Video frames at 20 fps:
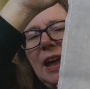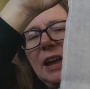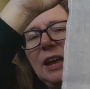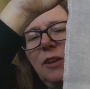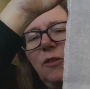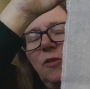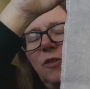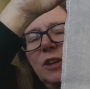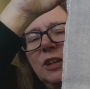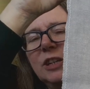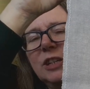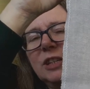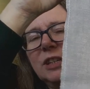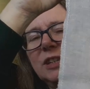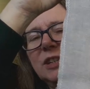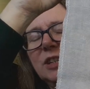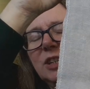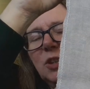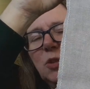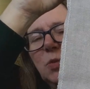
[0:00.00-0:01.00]
I could finish
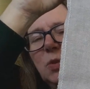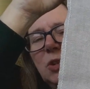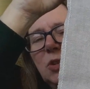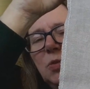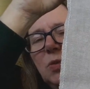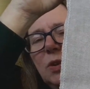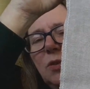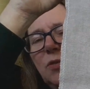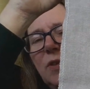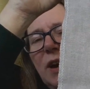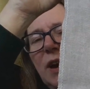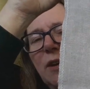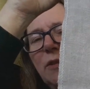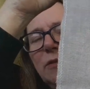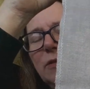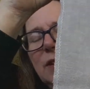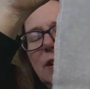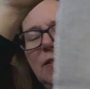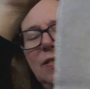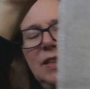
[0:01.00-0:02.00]
this in
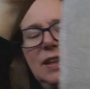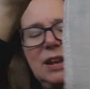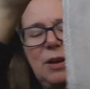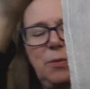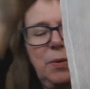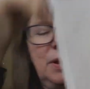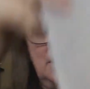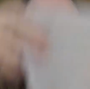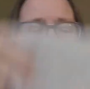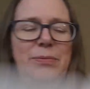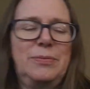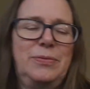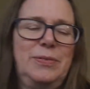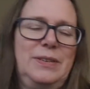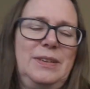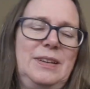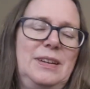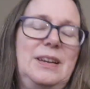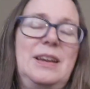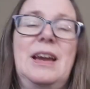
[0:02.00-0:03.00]
2025. And then I
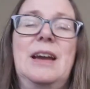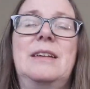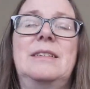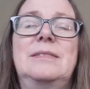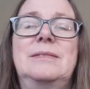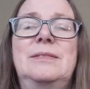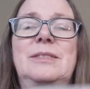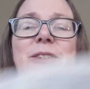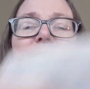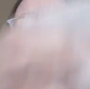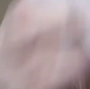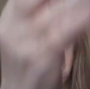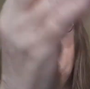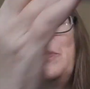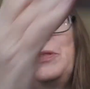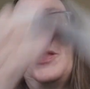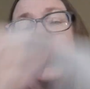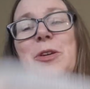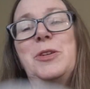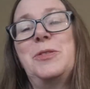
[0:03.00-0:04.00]
went, yeah, no,
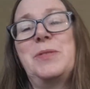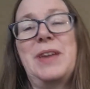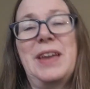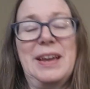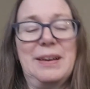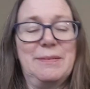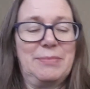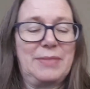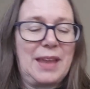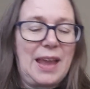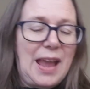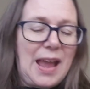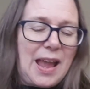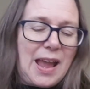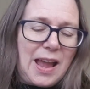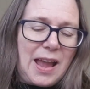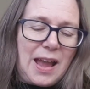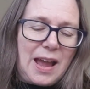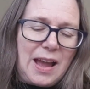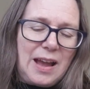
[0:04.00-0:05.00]
you can't.
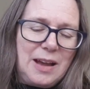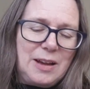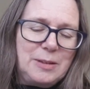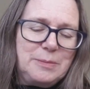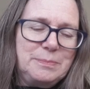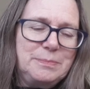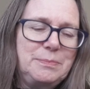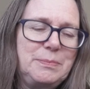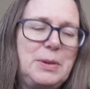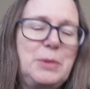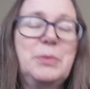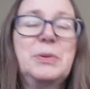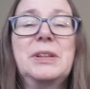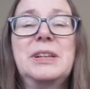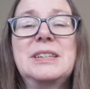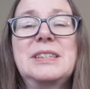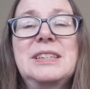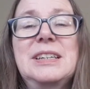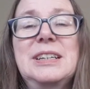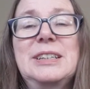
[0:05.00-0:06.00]
Be
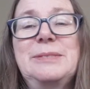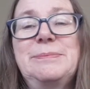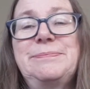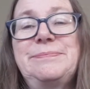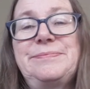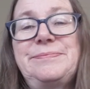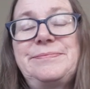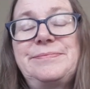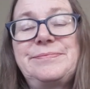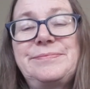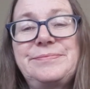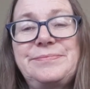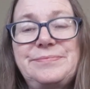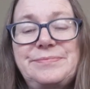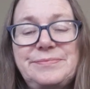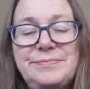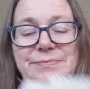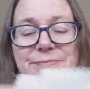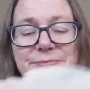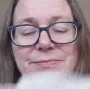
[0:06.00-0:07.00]
realistic.
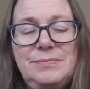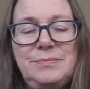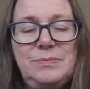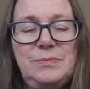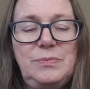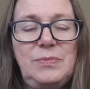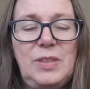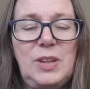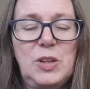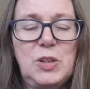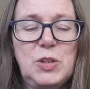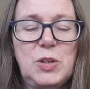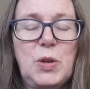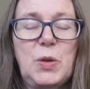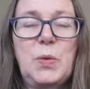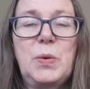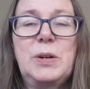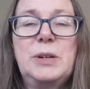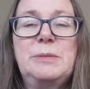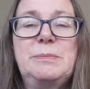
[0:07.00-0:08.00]

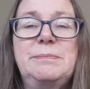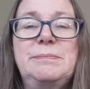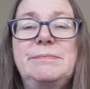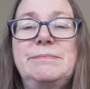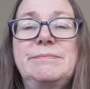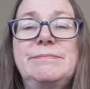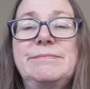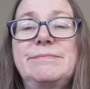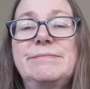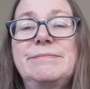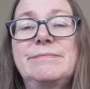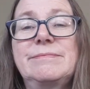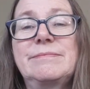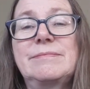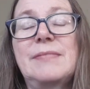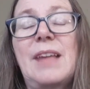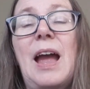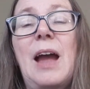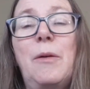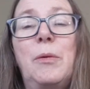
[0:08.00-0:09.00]
So
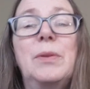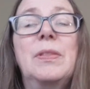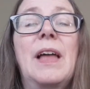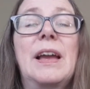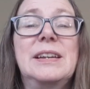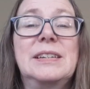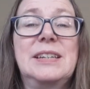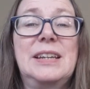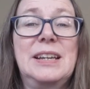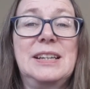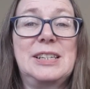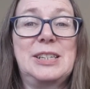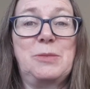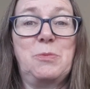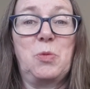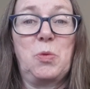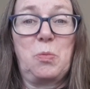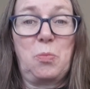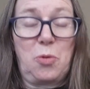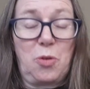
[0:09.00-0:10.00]
I would like to get some
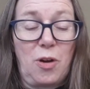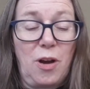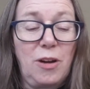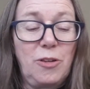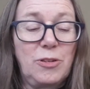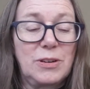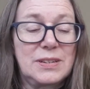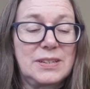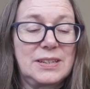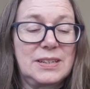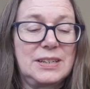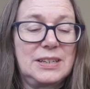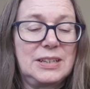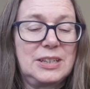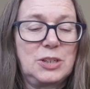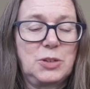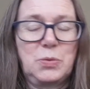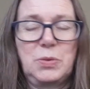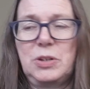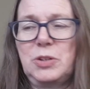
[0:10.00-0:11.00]
more progress in it
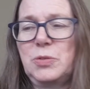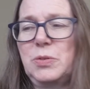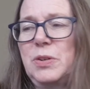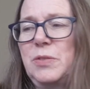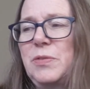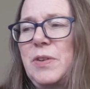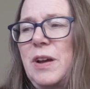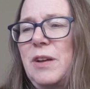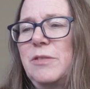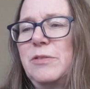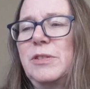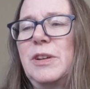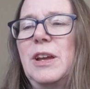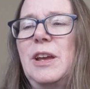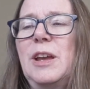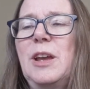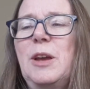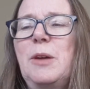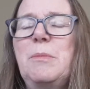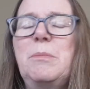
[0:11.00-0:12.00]
in 2025.
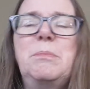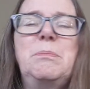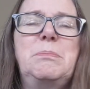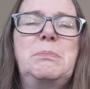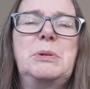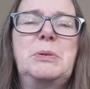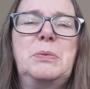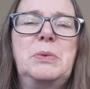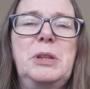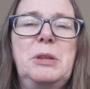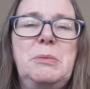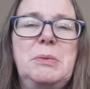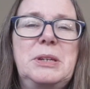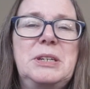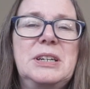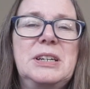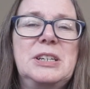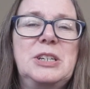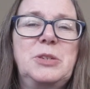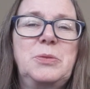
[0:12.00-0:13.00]
But will it be
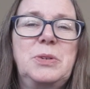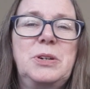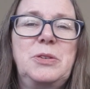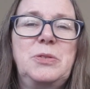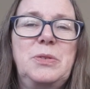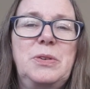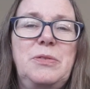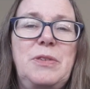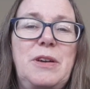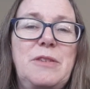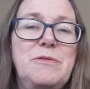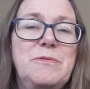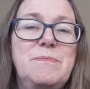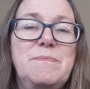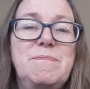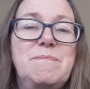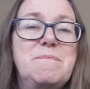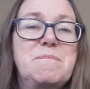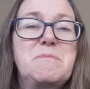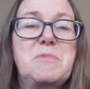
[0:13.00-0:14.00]
done in 2025?
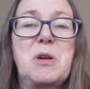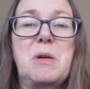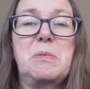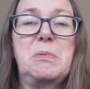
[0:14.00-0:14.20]
Probably not.